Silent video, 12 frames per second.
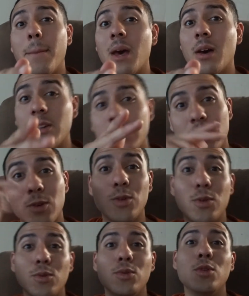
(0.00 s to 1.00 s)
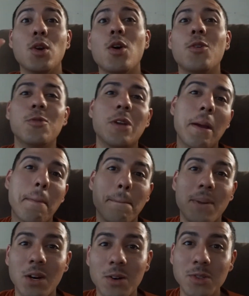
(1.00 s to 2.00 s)
bell so you know when I
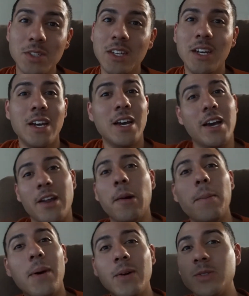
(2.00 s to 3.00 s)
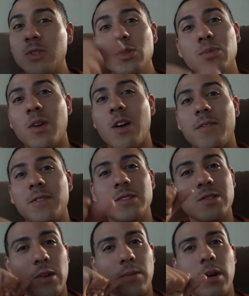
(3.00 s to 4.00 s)
post. I don't post super often,
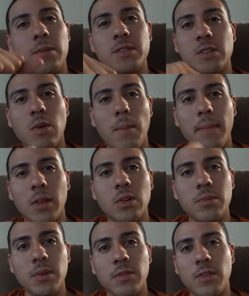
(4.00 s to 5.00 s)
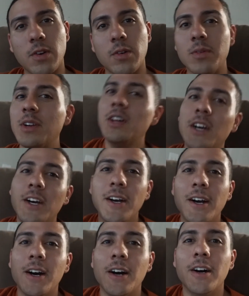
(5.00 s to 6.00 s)
so I promise I won't blow up your phone,
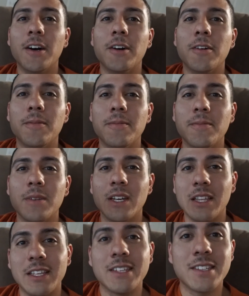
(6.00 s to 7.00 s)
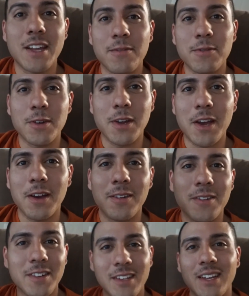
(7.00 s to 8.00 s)
at least not for
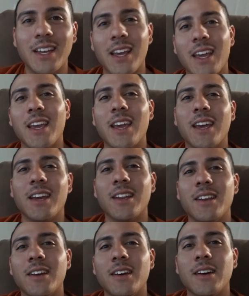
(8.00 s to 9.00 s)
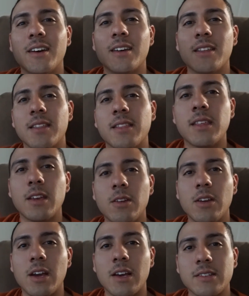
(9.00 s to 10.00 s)
now. And thank
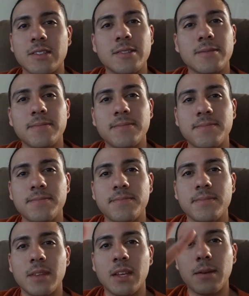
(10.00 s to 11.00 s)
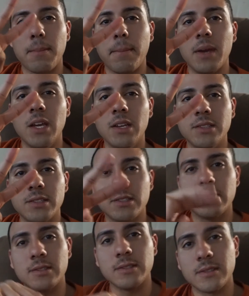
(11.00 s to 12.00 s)
you guys. Peace.